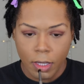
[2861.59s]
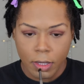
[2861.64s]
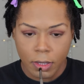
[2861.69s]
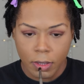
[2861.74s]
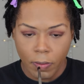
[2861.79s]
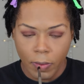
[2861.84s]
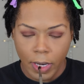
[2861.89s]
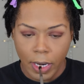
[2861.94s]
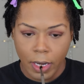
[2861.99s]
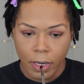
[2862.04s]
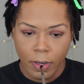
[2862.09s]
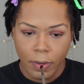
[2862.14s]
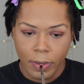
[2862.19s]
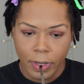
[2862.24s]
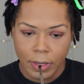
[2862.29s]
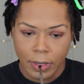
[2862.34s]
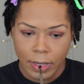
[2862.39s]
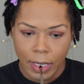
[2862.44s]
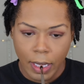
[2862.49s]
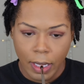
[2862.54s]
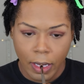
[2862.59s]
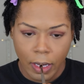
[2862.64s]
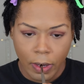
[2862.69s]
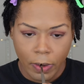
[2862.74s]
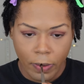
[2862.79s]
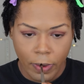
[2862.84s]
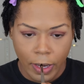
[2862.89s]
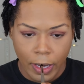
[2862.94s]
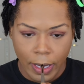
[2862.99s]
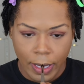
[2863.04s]
So what I do is take and
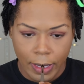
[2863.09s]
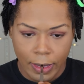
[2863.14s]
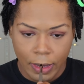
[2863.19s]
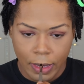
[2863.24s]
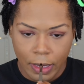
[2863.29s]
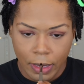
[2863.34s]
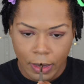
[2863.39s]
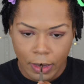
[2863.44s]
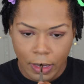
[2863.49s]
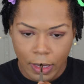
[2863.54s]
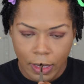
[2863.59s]
create the